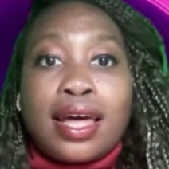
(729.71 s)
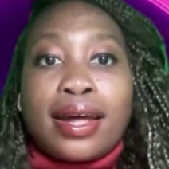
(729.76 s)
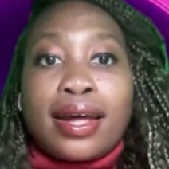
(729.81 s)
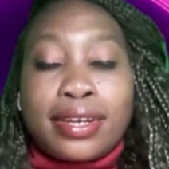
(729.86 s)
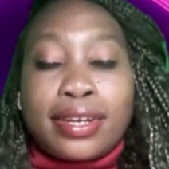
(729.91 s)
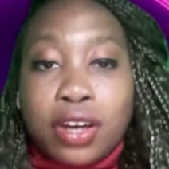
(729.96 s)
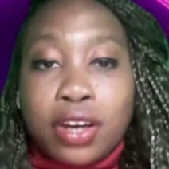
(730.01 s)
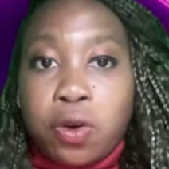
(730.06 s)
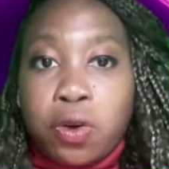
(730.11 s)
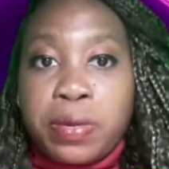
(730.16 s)

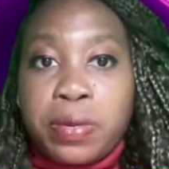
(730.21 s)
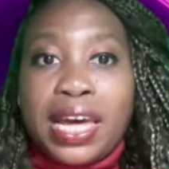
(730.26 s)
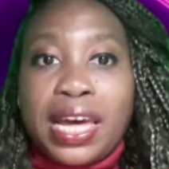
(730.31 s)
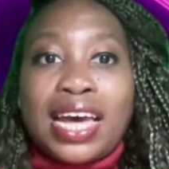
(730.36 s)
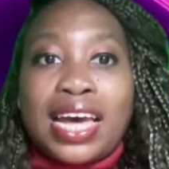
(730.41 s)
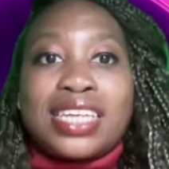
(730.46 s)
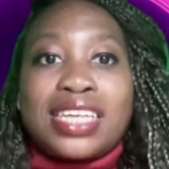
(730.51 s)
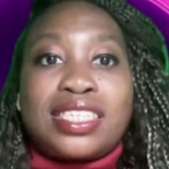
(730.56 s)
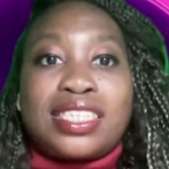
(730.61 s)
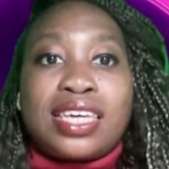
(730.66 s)
Adobe
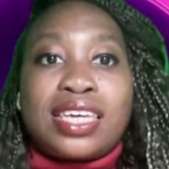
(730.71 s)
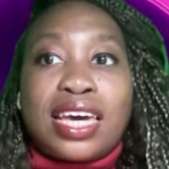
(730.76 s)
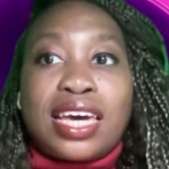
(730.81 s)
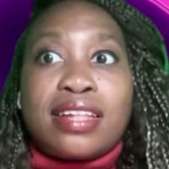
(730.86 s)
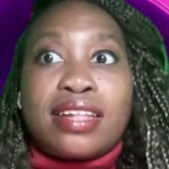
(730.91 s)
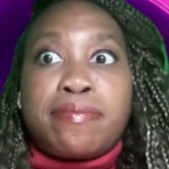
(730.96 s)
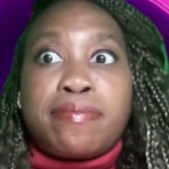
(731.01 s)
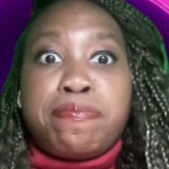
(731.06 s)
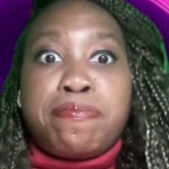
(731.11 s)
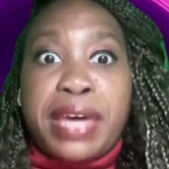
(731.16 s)
has
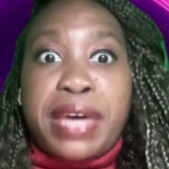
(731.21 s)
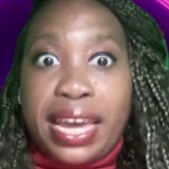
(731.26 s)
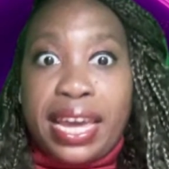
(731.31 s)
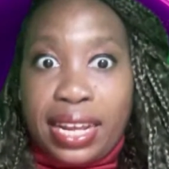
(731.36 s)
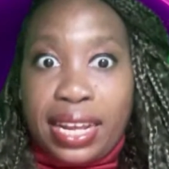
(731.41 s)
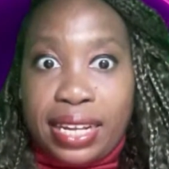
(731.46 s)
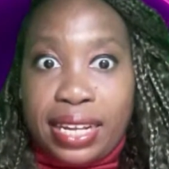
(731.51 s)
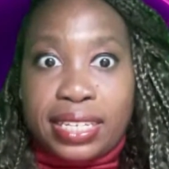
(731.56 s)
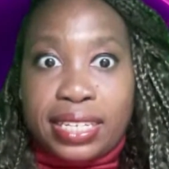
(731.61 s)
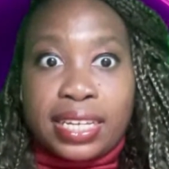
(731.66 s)

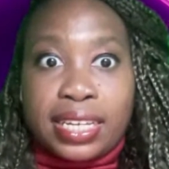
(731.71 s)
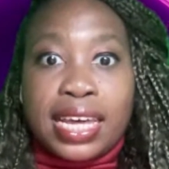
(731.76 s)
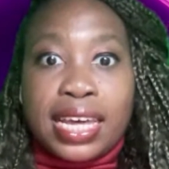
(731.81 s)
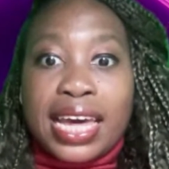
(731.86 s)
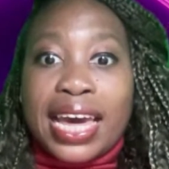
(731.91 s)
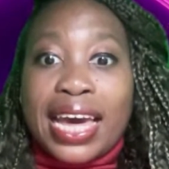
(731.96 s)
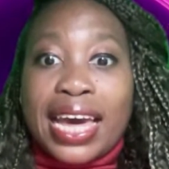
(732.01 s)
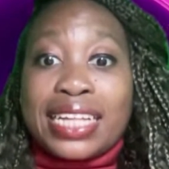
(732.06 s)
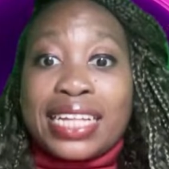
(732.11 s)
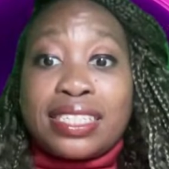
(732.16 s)
embedded
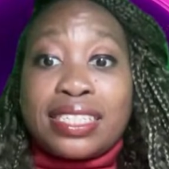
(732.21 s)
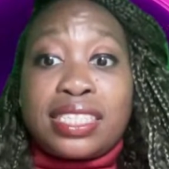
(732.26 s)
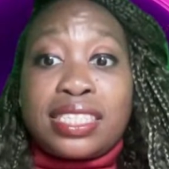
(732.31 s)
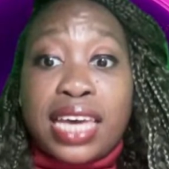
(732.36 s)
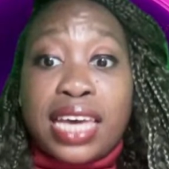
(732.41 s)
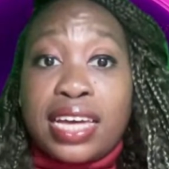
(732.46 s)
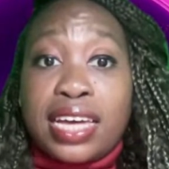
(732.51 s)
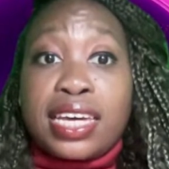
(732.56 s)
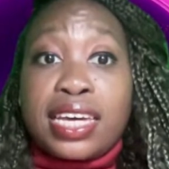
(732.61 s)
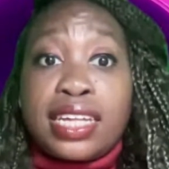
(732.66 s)
and
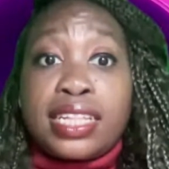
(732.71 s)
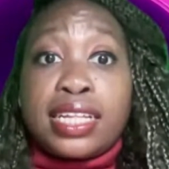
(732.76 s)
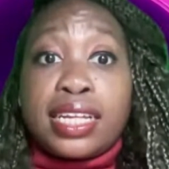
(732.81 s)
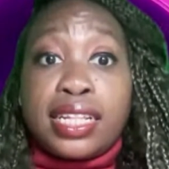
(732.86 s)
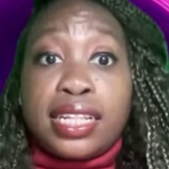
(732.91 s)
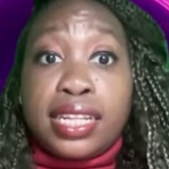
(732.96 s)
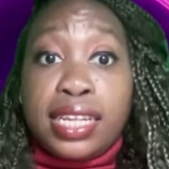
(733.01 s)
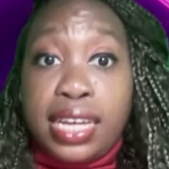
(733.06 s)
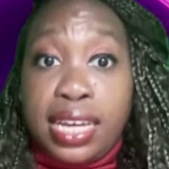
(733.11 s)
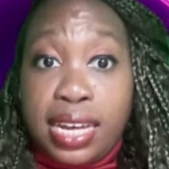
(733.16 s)
taken the
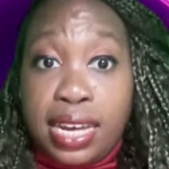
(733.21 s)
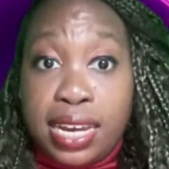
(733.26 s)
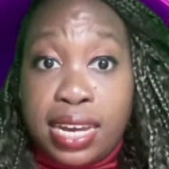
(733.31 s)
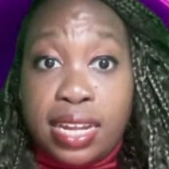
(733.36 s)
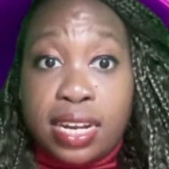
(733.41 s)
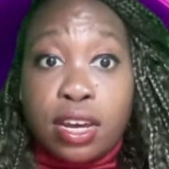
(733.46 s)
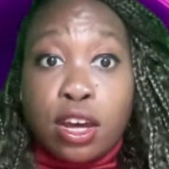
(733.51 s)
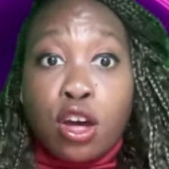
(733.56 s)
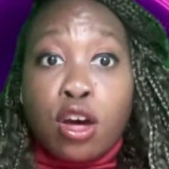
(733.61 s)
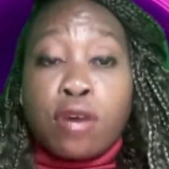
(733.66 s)

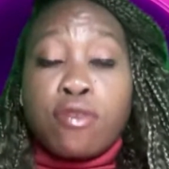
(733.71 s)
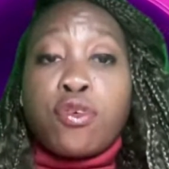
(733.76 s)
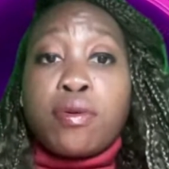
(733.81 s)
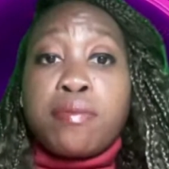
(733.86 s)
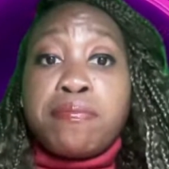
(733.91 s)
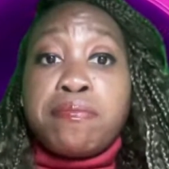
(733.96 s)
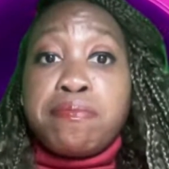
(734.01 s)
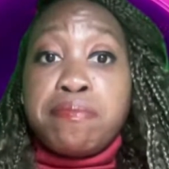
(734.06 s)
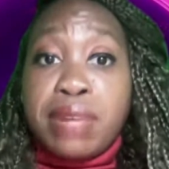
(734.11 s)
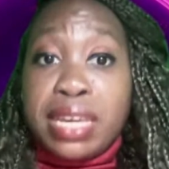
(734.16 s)
lead
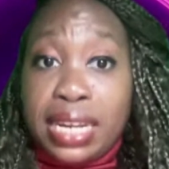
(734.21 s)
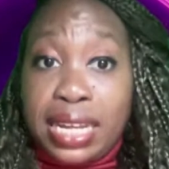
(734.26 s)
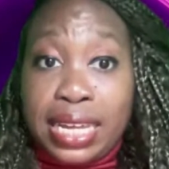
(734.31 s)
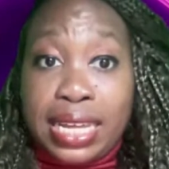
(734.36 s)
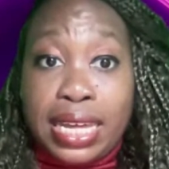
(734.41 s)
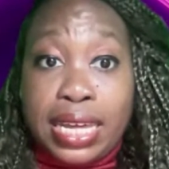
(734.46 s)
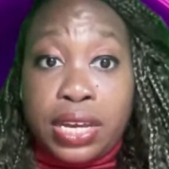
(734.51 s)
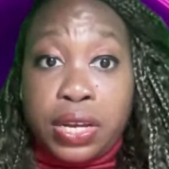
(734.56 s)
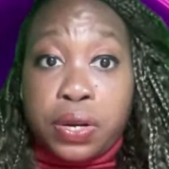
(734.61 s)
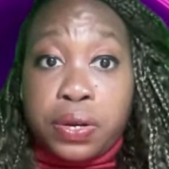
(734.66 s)
for
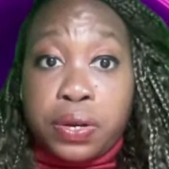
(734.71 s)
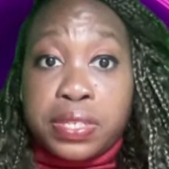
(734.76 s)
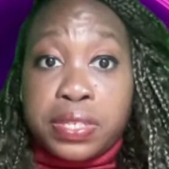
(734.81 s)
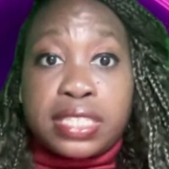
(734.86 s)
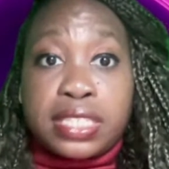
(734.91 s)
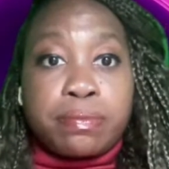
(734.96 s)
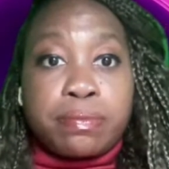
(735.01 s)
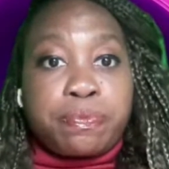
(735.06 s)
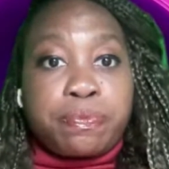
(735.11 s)
many years